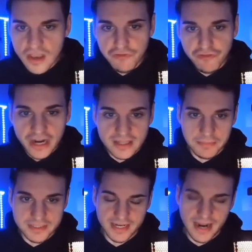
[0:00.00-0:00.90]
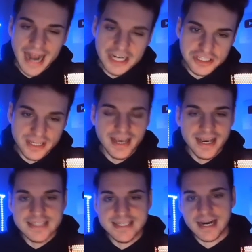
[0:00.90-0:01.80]
very limited. Actually,
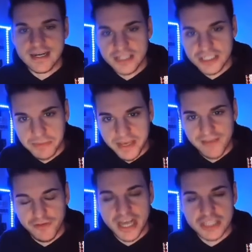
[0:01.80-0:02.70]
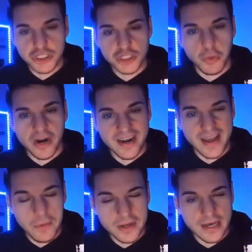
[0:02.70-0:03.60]
technically speaking, if you guys just want to
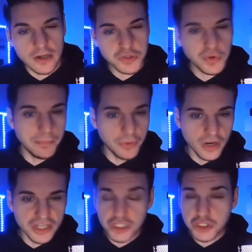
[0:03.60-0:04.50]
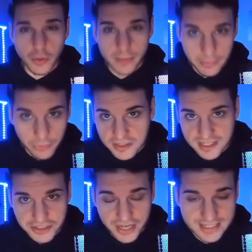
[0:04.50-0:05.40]
narrow it down to a boo, because there's so many boos
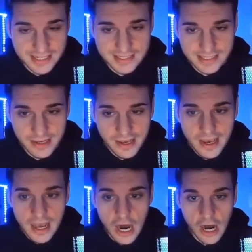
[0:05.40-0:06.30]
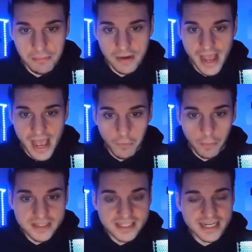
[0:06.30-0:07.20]
as you guys can see. Um, and we'll
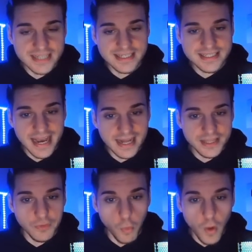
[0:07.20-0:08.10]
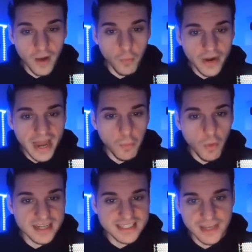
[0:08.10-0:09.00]
be discussing exactly what what I
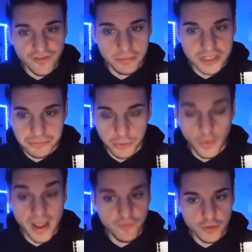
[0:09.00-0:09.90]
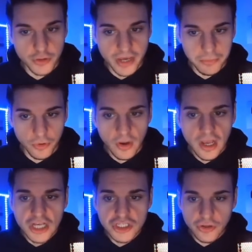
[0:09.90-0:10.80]
want to see from this boo if we do get a boo.
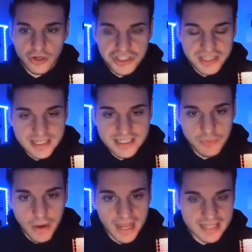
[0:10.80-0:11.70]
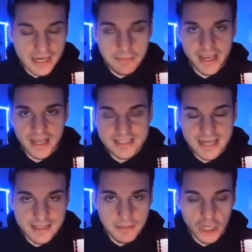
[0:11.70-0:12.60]
So there's this, right? It's gonna be
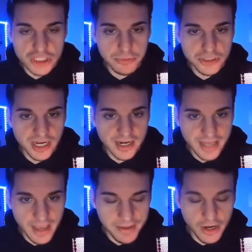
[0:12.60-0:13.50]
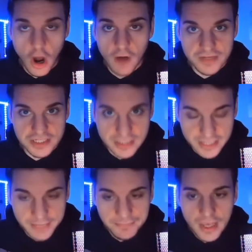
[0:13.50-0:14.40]
inside the Majin Buu Saga campaign, obviously.